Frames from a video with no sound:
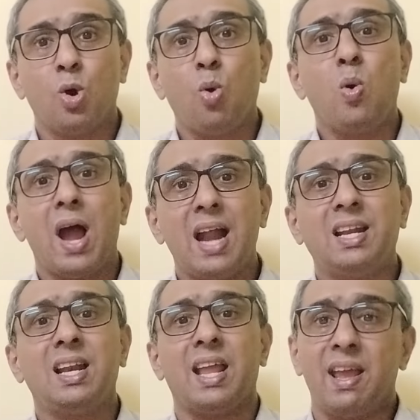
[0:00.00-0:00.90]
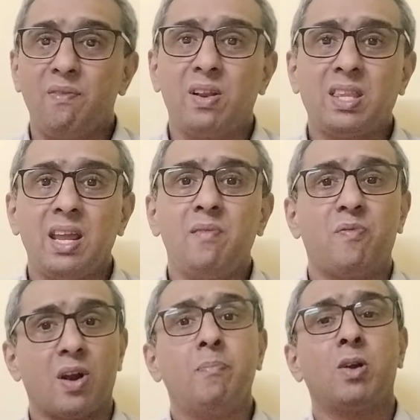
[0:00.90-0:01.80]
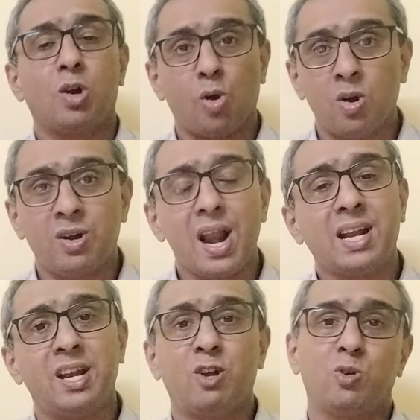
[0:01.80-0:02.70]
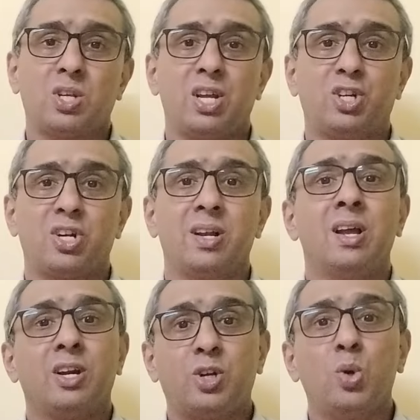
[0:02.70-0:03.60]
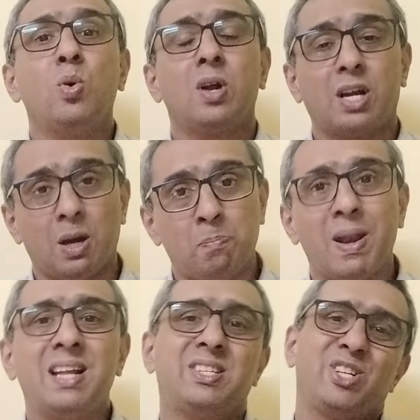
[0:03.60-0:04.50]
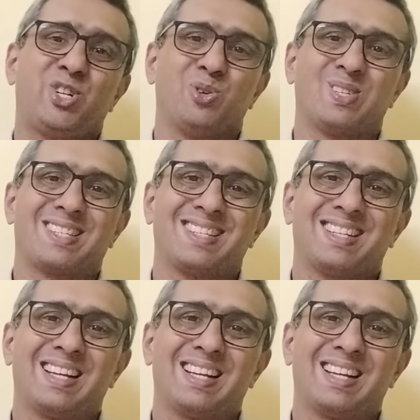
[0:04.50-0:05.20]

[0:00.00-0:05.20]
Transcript: who handle everything from contract negotiation to compliance issues.